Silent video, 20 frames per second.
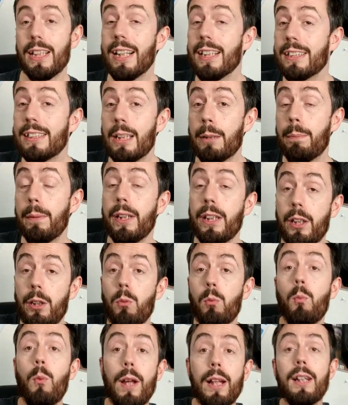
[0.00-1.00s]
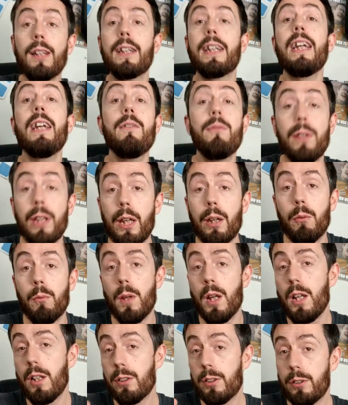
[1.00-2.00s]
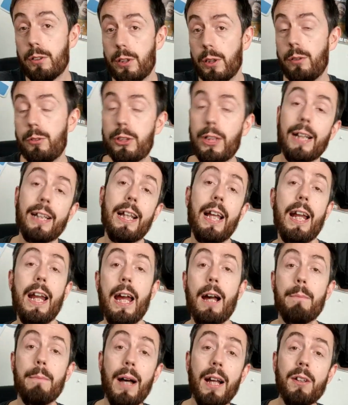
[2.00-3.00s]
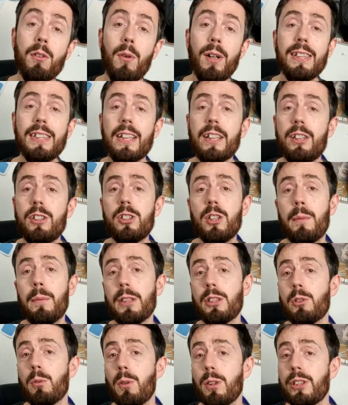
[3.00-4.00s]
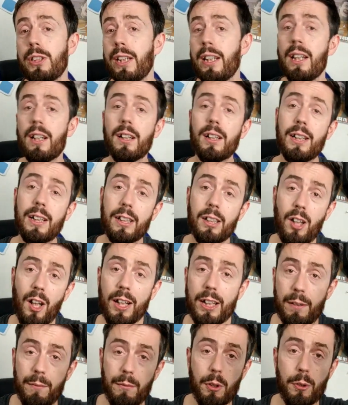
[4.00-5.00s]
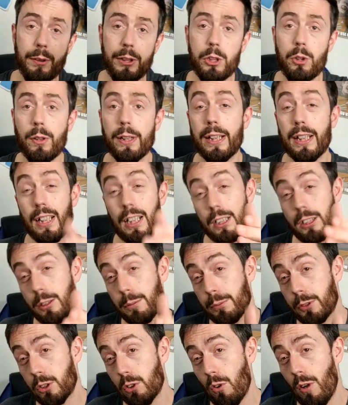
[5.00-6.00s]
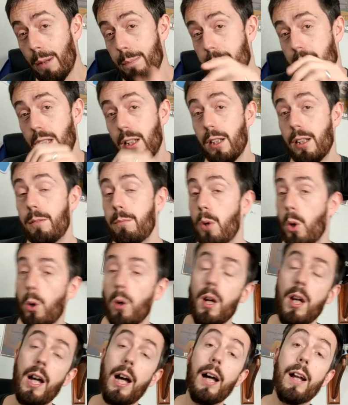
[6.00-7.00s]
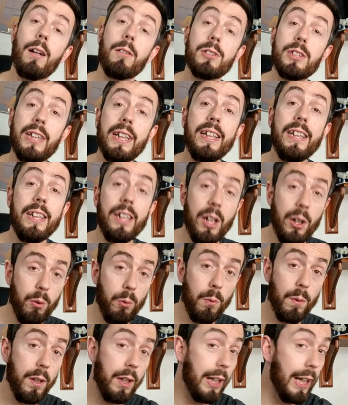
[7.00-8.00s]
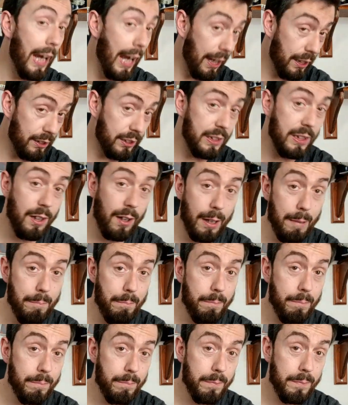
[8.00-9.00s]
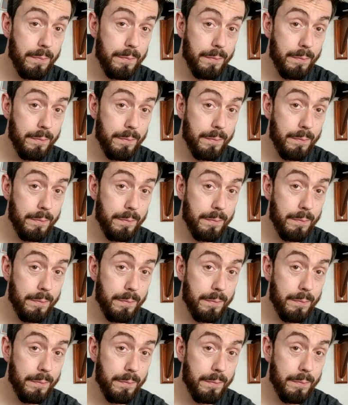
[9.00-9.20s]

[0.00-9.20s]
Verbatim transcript: which that CPU will give you. So do check that out. But otherwise, thank you so much for watching. Click like if you enjoyed it. Click subscribe to learn more. And I'll see you next time.